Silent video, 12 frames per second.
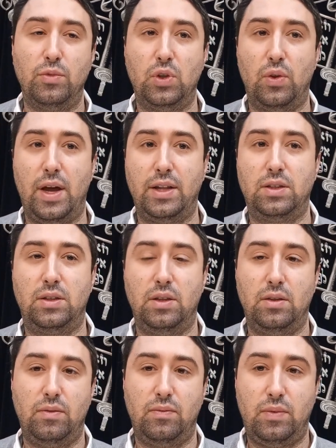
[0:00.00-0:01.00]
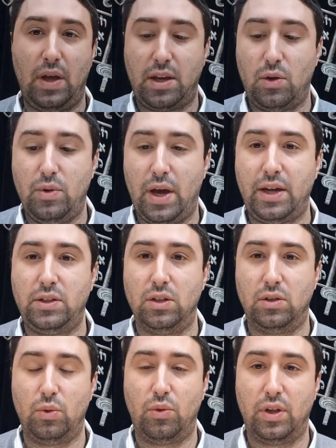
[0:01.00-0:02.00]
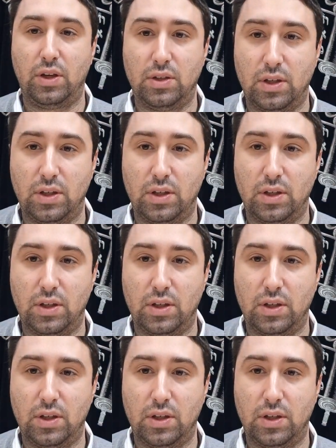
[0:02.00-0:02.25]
so that unites the two things